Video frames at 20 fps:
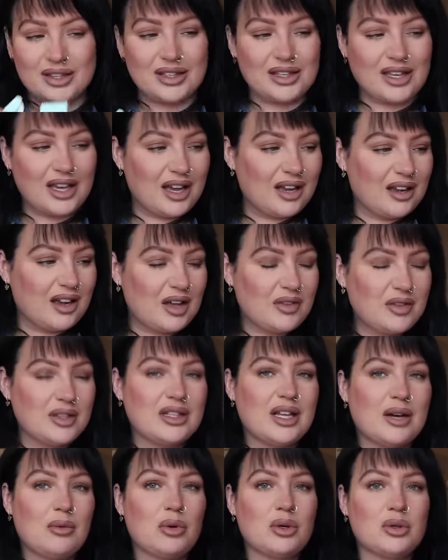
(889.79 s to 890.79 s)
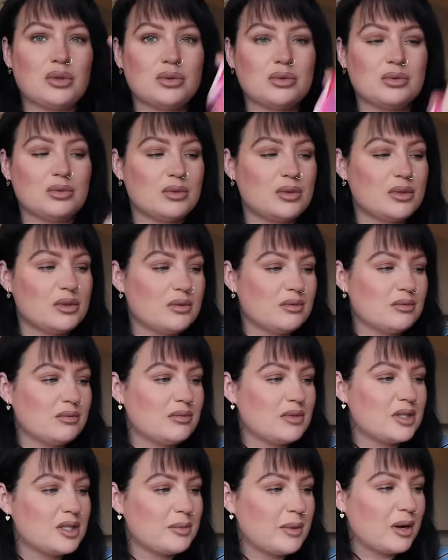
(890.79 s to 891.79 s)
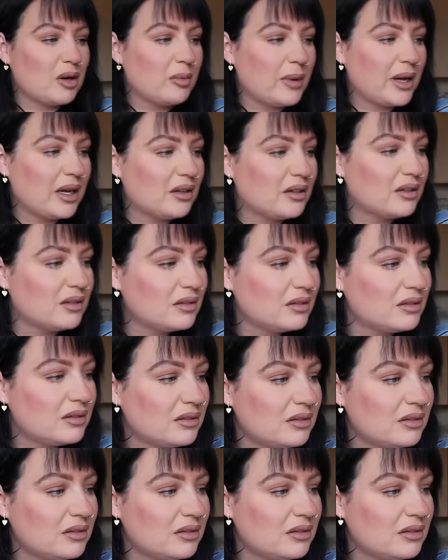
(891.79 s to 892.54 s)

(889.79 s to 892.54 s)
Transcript: Yeah, I think that one will smell better.